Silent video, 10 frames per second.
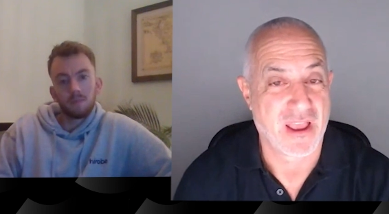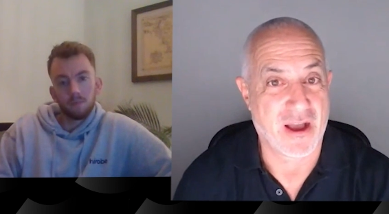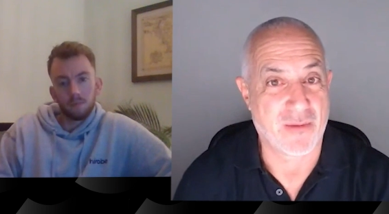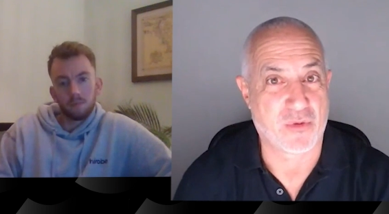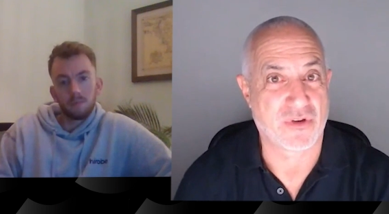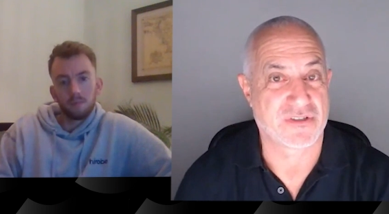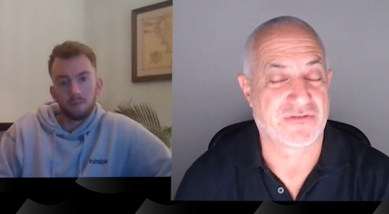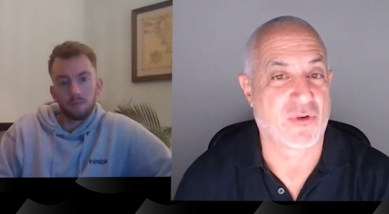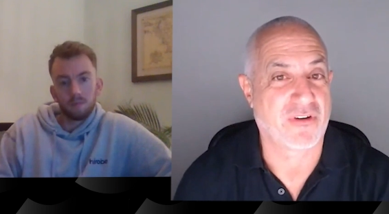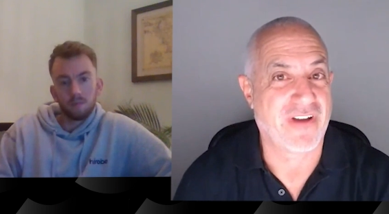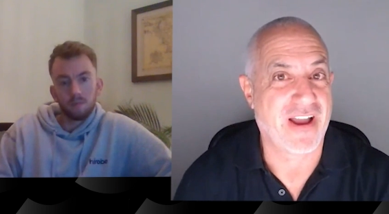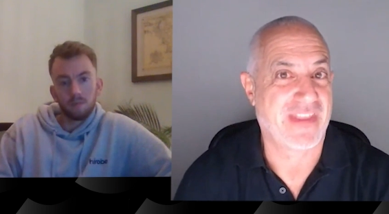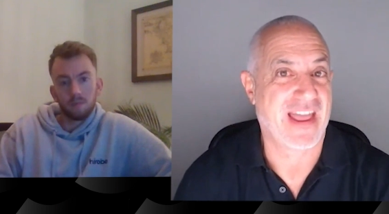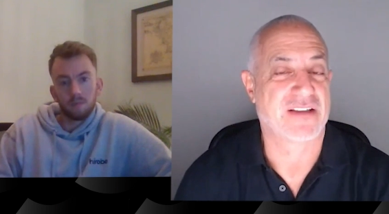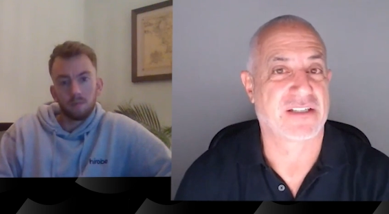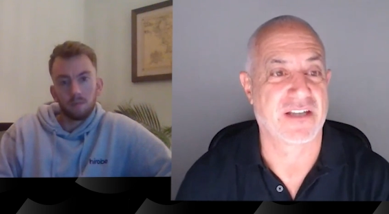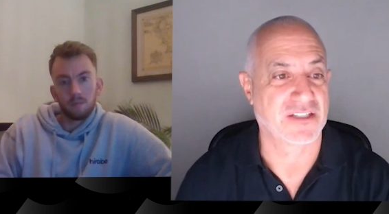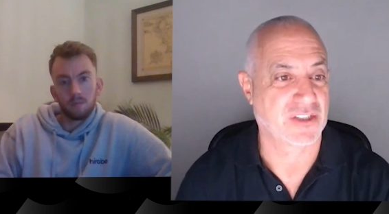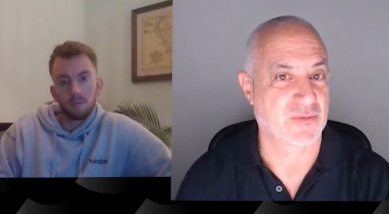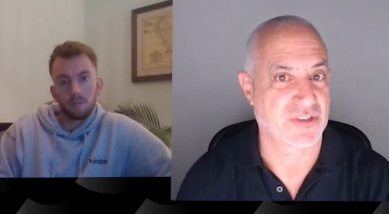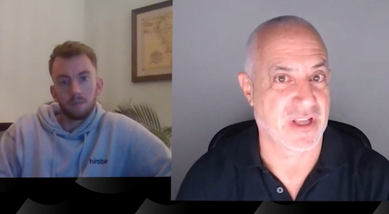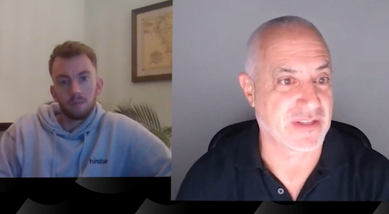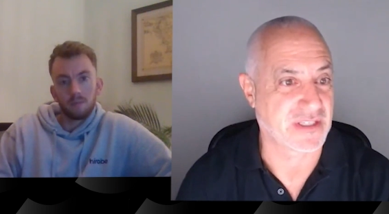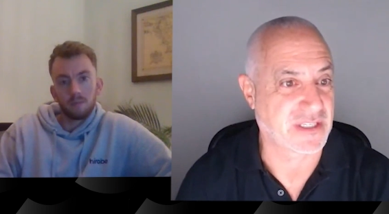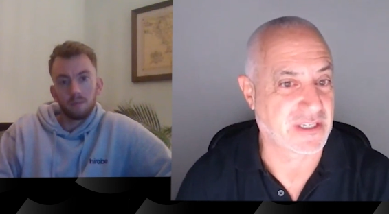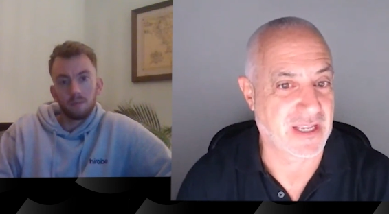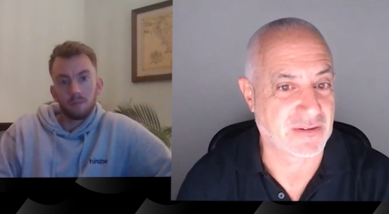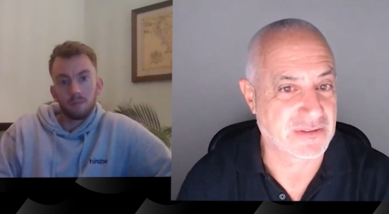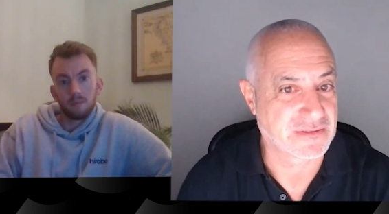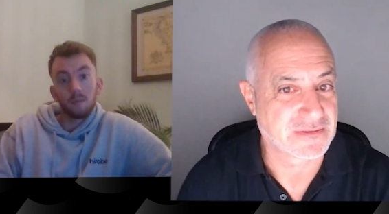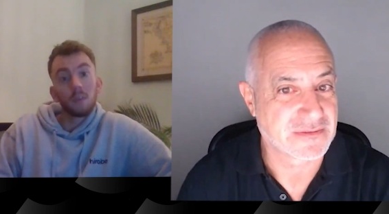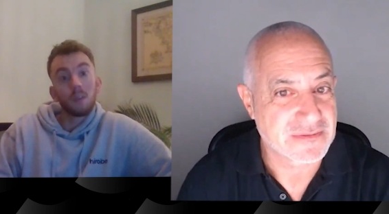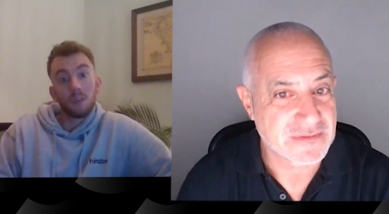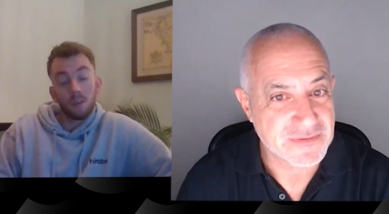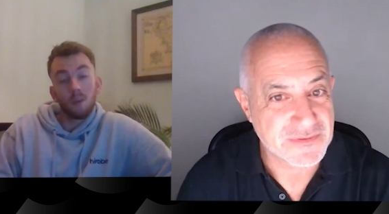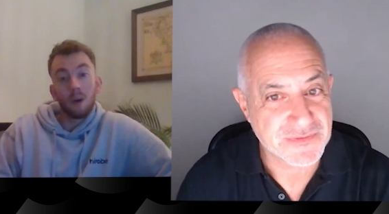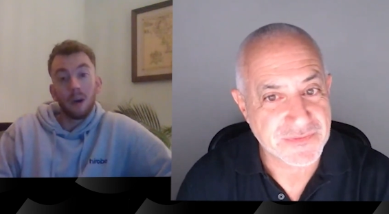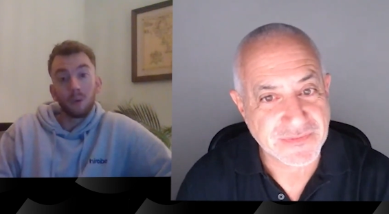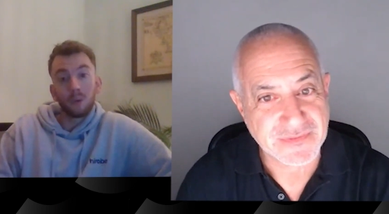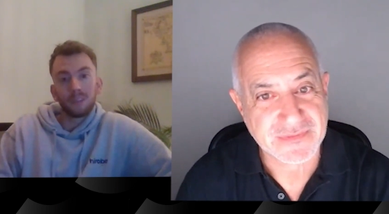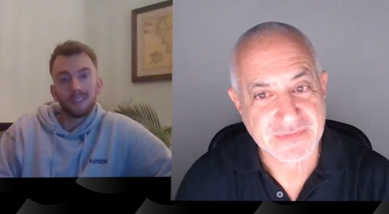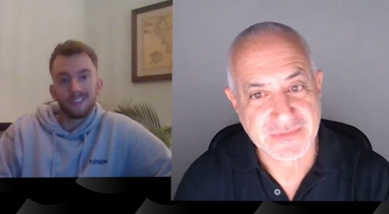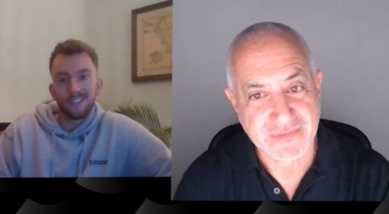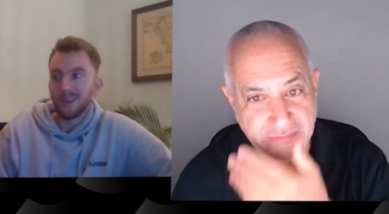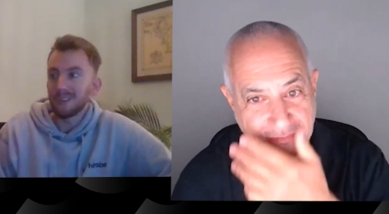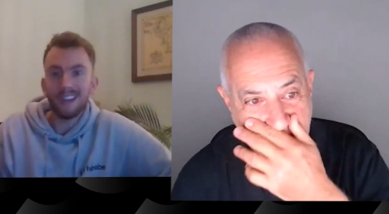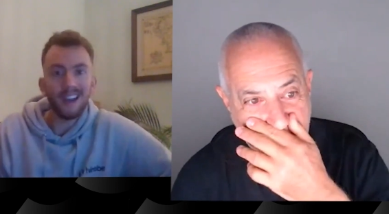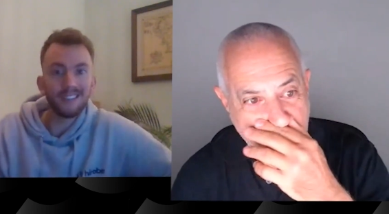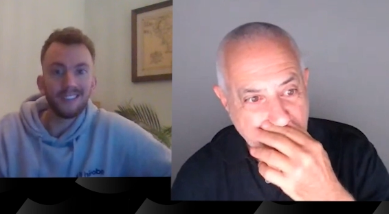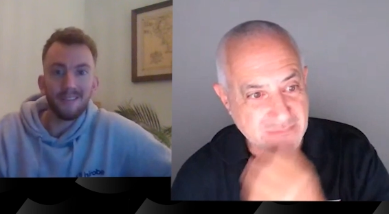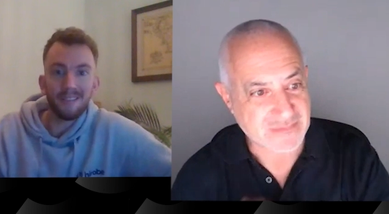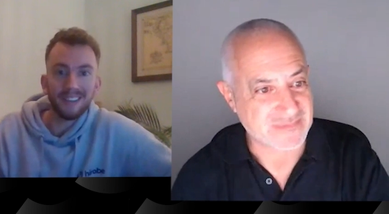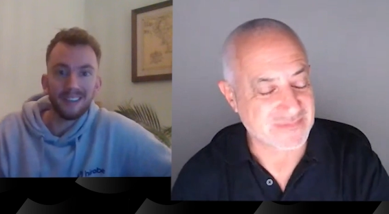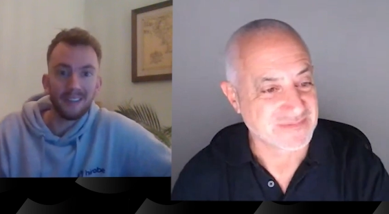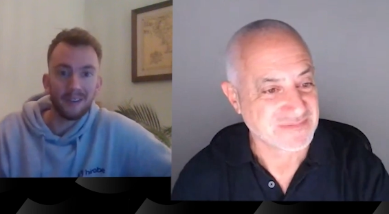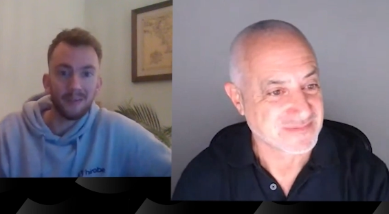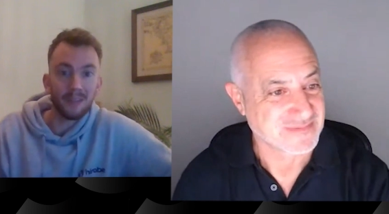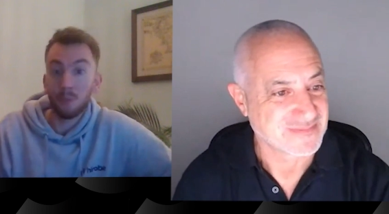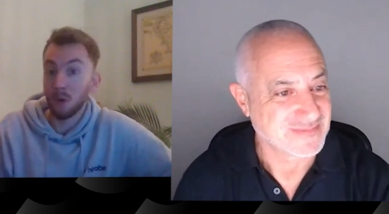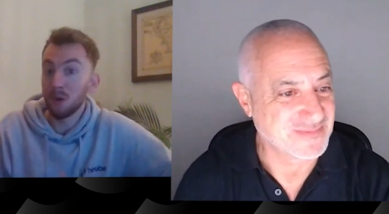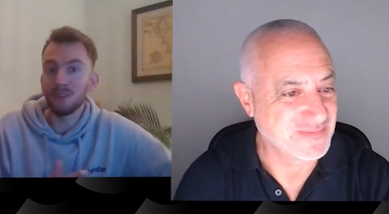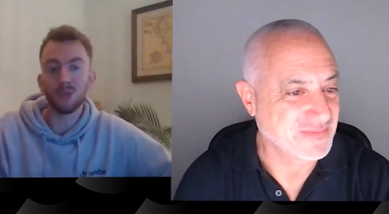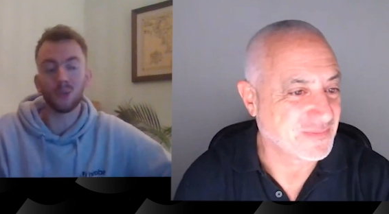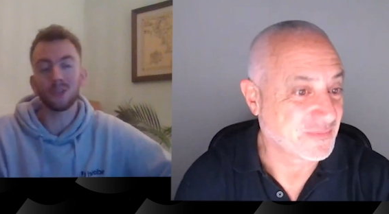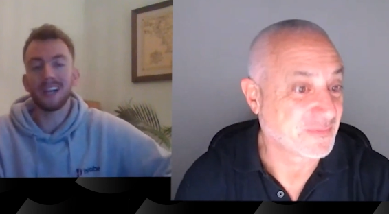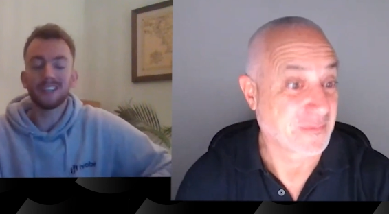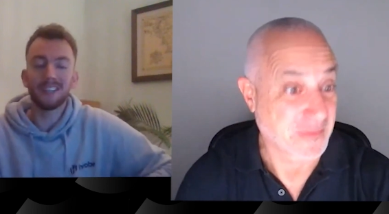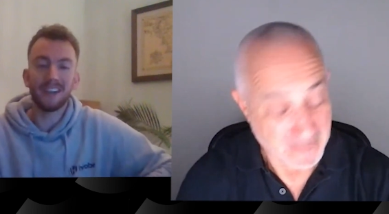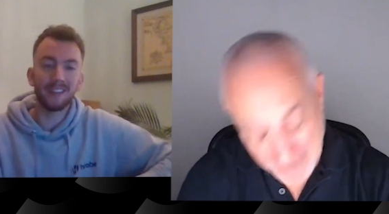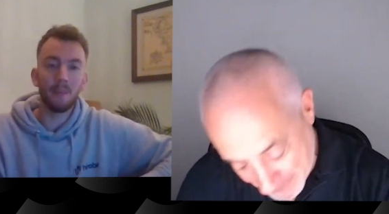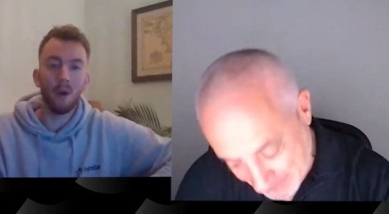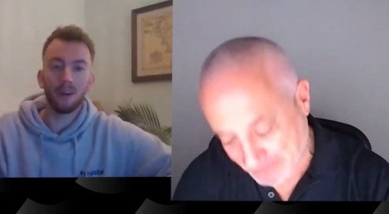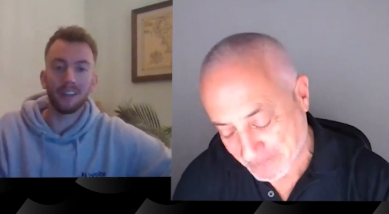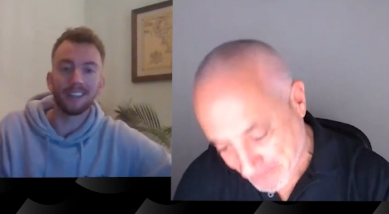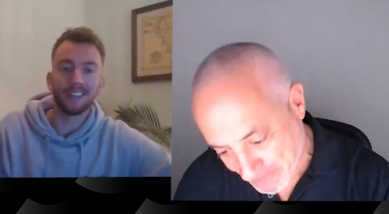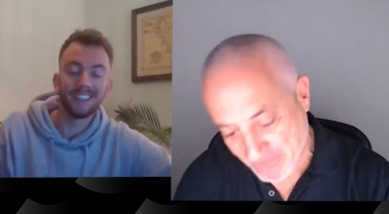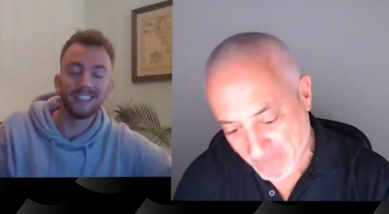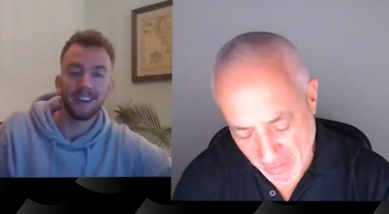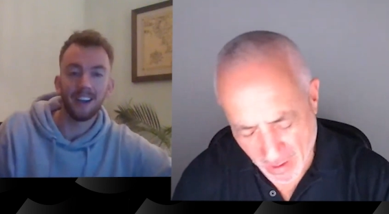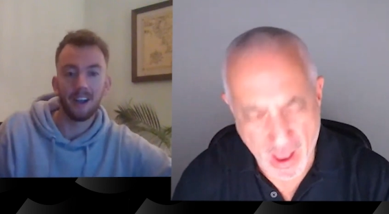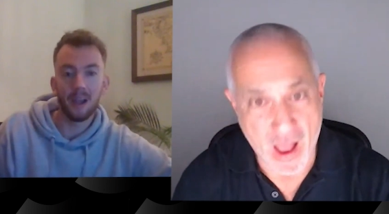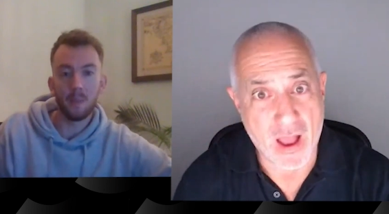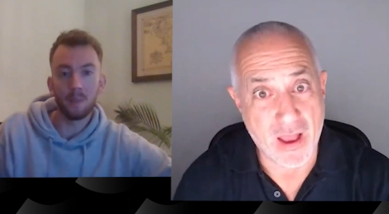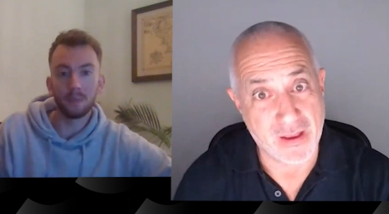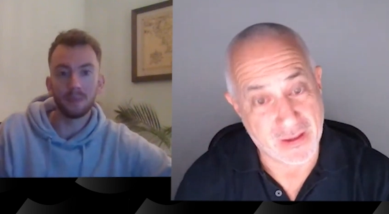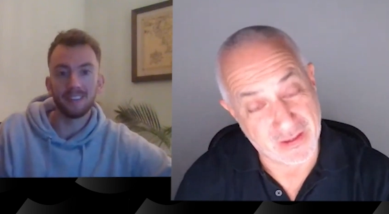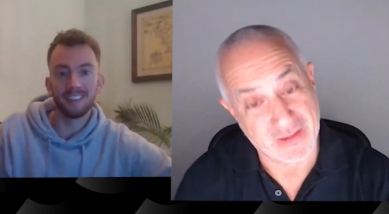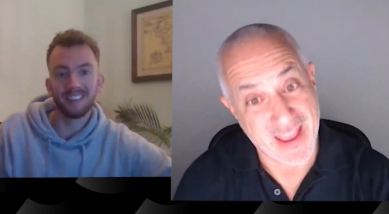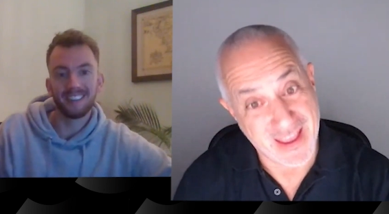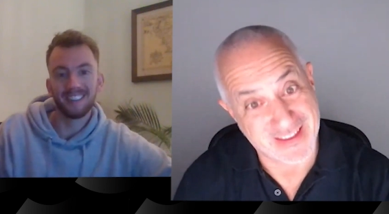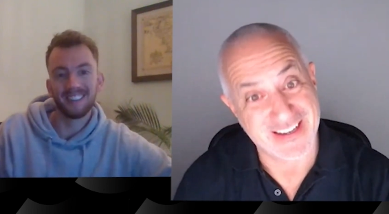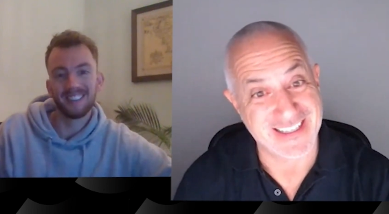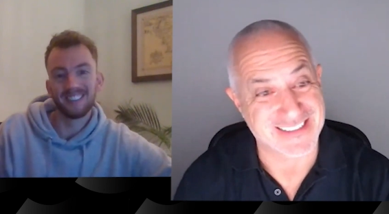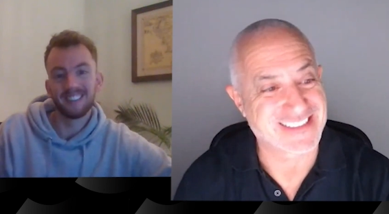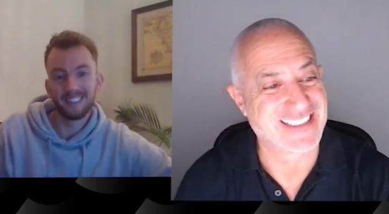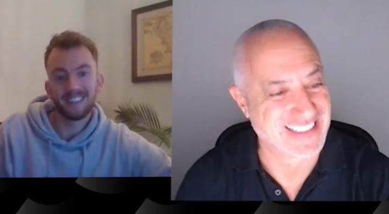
Speaker 1: upwards of four or five thousand customers on this thing now.
Speaker 2: Wow. So yeah, definitely, I think that's proven success then in the market. Um, uh, it, yeah, it is.